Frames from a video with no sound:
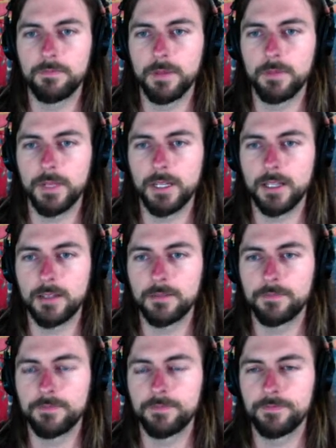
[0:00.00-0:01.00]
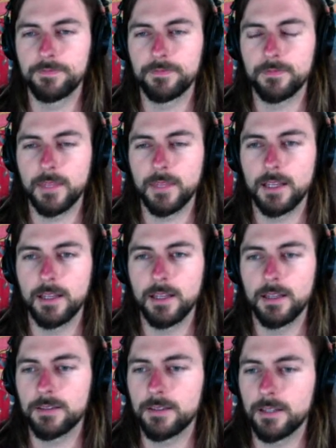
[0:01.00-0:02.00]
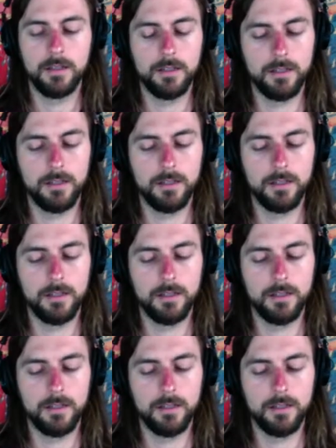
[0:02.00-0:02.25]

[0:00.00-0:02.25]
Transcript: MIDI. It's like